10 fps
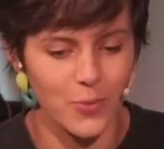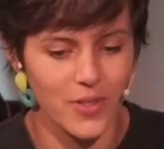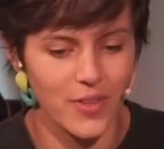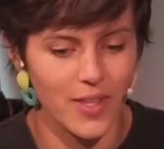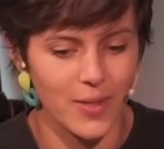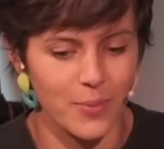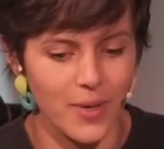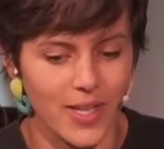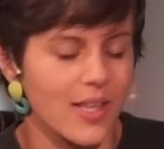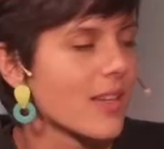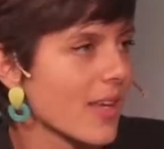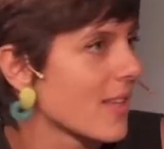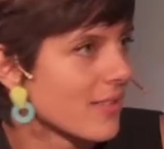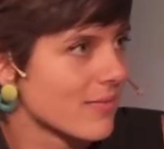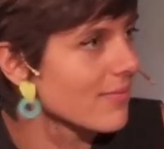with. I
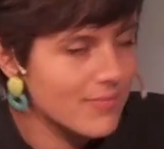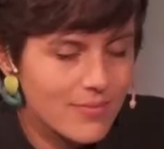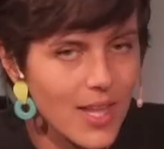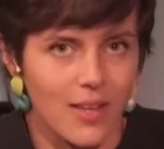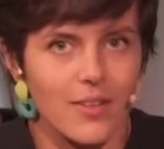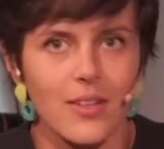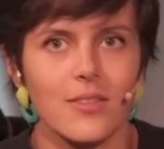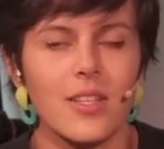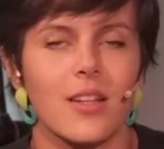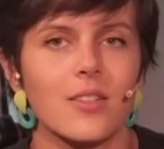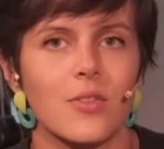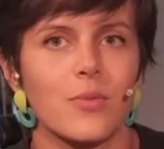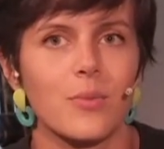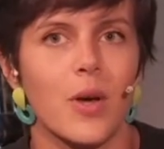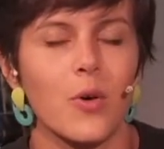can tell it
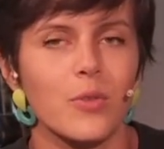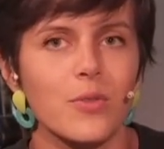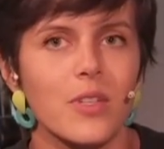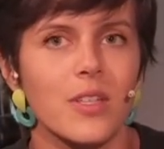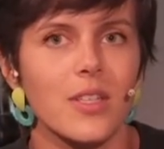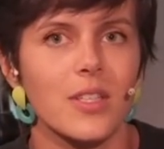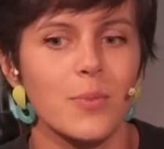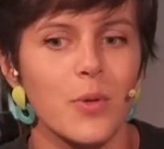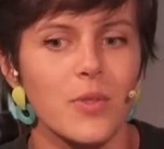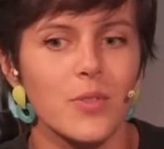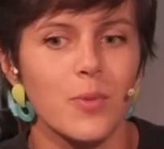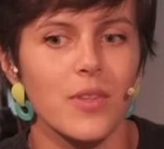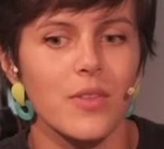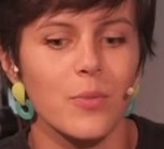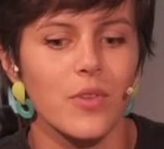on my own experience
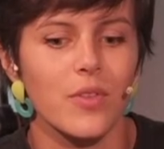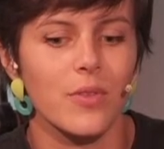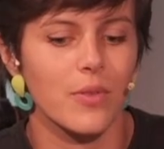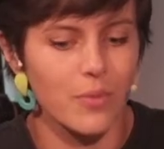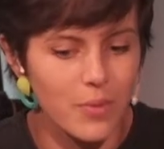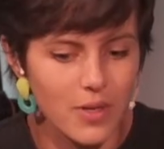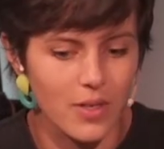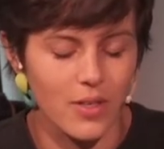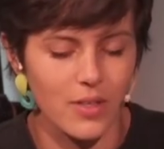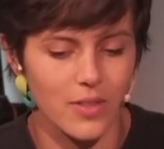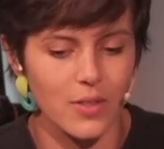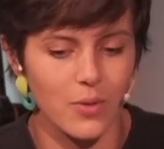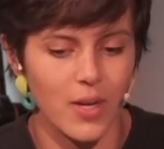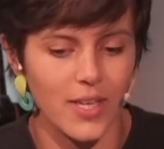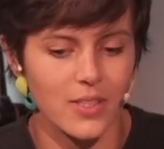with the
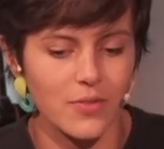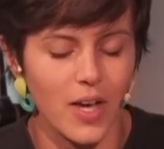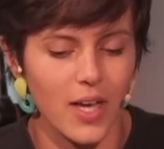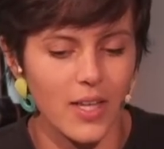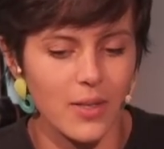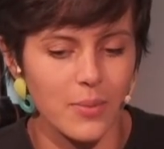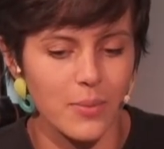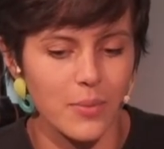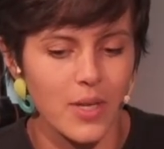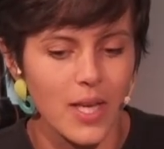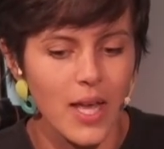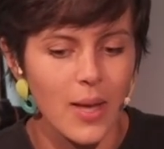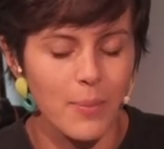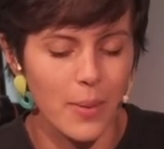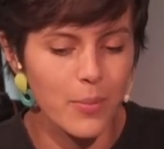collective I am
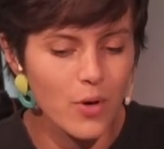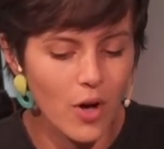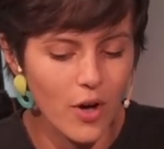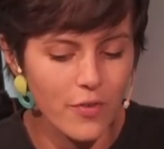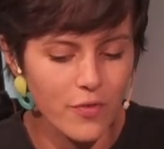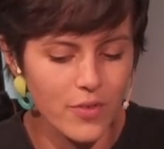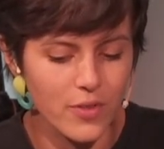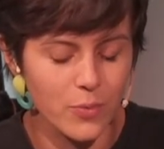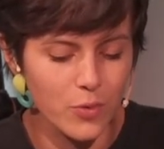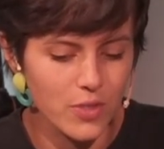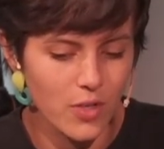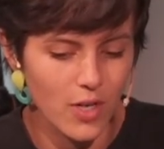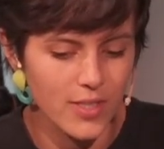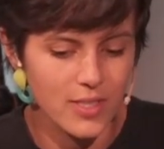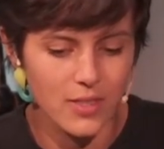member of, with the Uhr
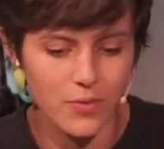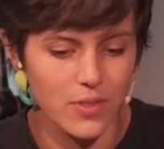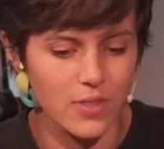Kollektiv.